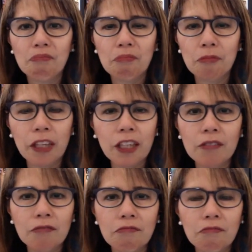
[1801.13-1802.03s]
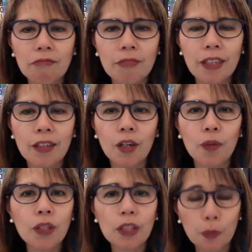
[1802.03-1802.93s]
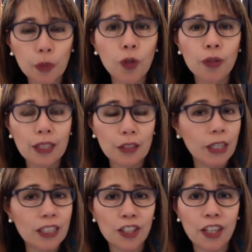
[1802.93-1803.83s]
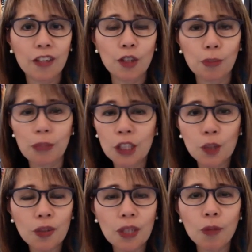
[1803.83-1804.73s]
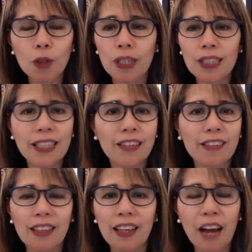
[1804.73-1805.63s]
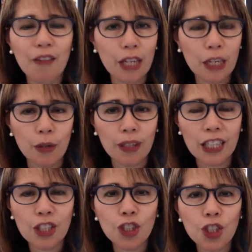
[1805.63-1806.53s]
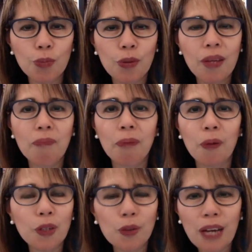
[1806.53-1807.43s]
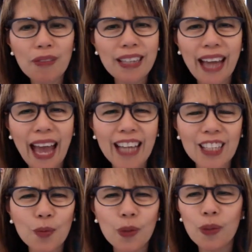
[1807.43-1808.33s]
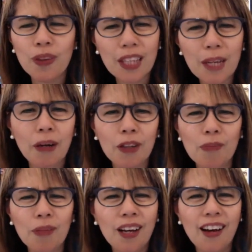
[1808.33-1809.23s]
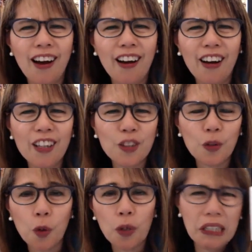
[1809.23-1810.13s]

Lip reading: they can, we don't necessarily do business with them. We don't necessarily have any relationship with them, but we don't have any angst. When we think about them, our hearts don't go,